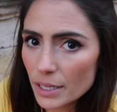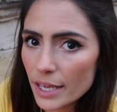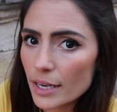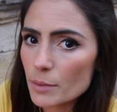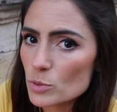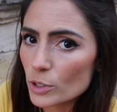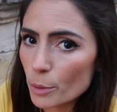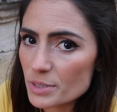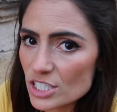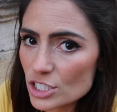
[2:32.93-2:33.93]
player names were a
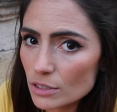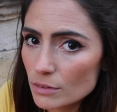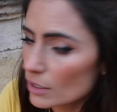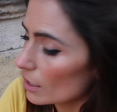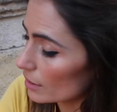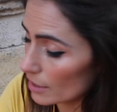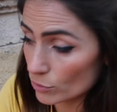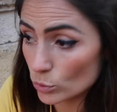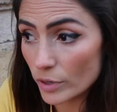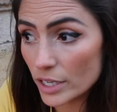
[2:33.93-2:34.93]
competition,
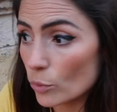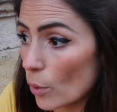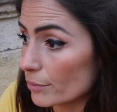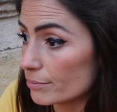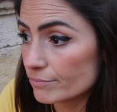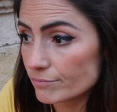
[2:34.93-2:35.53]
they've already won.